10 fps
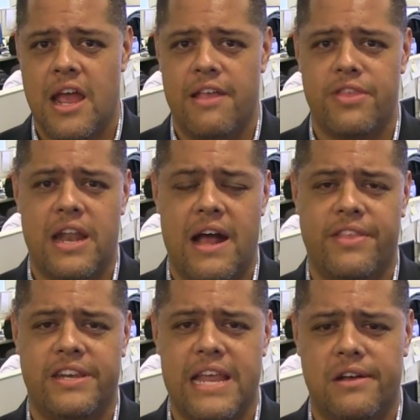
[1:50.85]
And then
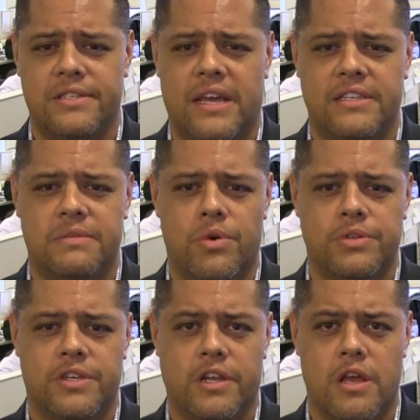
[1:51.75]
on the downside,
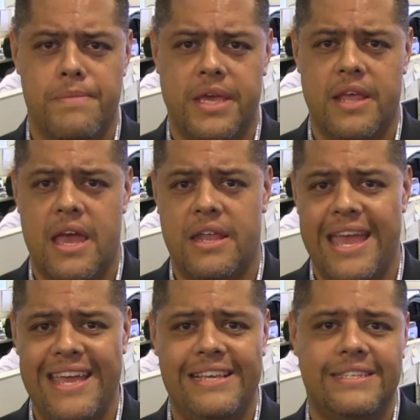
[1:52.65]
support's going to come in
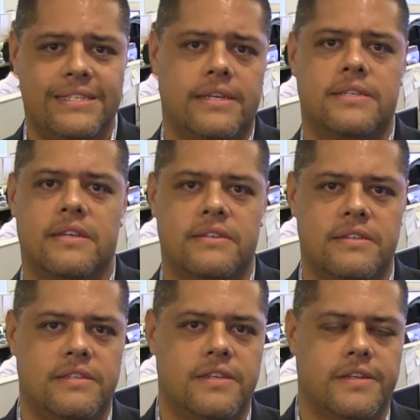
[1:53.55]
at
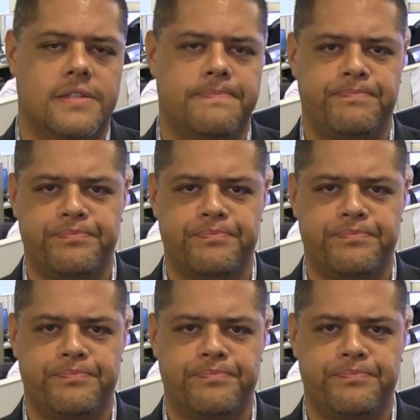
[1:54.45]
86.66.